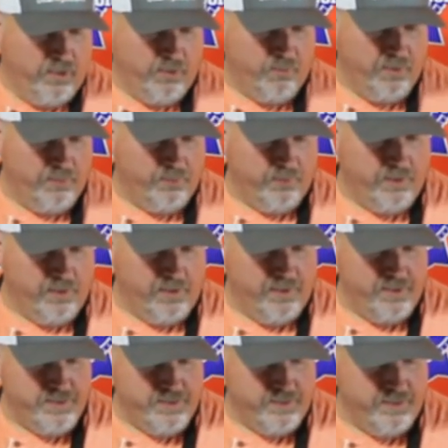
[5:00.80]
we will
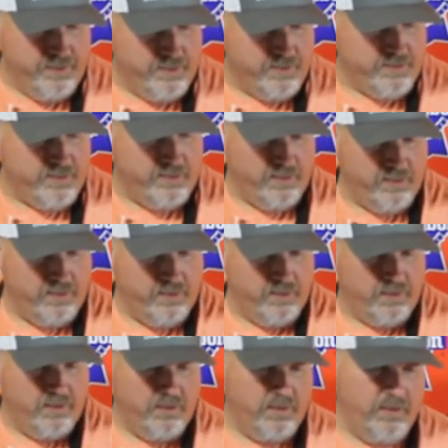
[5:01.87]
garnish this
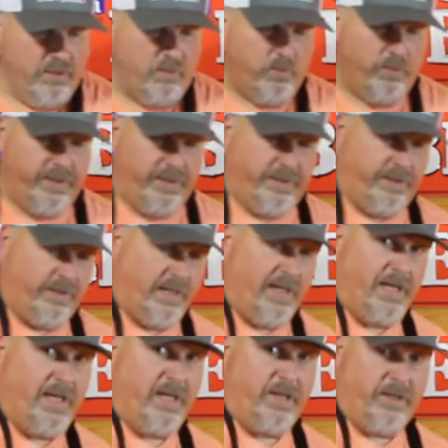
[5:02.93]
with
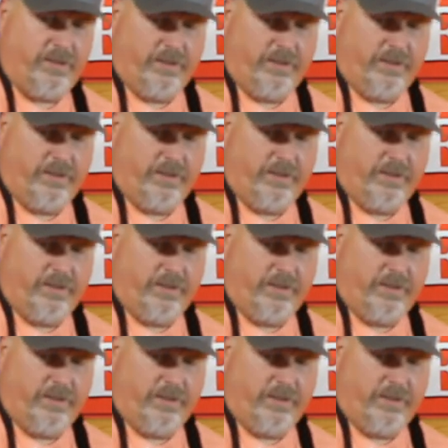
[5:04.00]
a